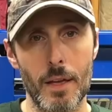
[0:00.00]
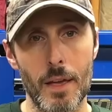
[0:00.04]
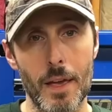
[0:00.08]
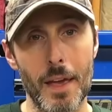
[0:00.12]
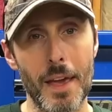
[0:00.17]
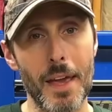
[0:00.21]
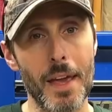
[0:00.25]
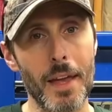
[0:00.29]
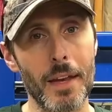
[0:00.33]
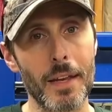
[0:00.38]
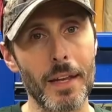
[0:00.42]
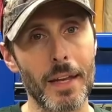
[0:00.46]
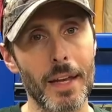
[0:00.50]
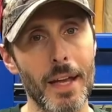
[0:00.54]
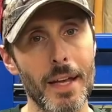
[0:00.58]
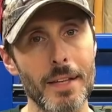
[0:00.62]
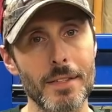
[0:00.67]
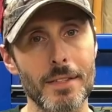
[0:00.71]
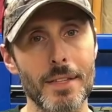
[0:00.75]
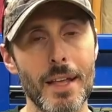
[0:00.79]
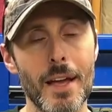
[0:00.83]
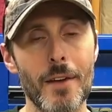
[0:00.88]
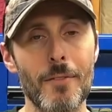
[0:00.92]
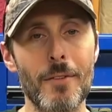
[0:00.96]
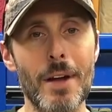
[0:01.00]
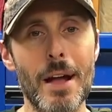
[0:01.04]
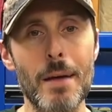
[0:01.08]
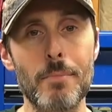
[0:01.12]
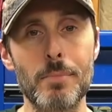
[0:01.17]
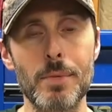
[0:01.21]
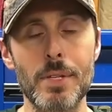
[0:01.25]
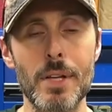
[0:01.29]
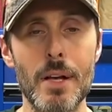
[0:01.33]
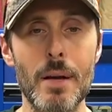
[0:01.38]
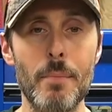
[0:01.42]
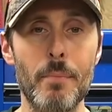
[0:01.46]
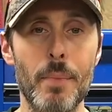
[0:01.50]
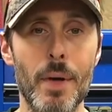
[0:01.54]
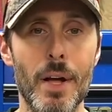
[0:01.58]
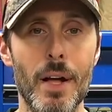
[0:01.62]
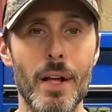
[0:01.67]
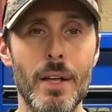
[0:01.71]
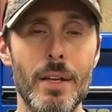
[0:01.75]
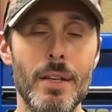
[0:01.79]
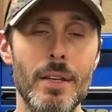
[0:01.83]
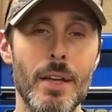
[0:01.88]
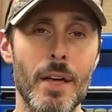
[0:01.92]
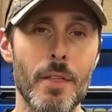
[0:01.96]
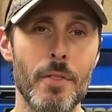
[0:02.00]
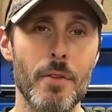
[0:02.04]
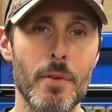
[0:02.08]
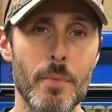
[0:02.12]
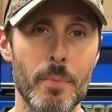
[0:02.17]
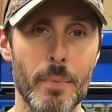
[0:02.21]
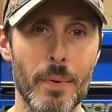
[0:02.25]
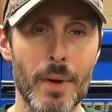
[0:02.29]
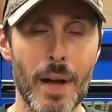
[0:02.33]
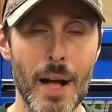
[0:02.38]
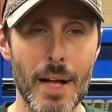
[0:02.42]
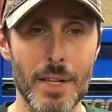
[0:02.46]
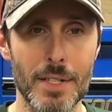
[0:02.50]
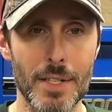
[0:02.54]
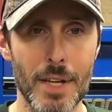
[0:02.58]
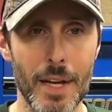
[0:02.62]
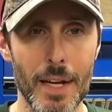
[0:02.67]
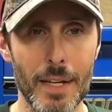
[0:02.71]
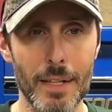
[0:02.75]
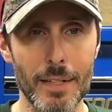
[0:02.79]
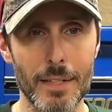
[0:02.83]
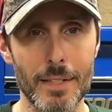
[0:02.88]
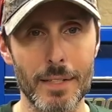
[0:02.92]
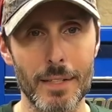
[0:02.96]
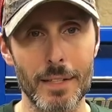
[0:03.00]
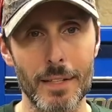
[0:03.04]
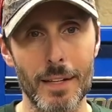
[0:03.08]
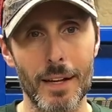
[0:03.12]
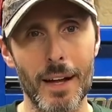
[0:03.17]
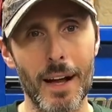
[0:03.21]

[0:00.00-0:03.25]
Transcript: And I guess that wraps up another project.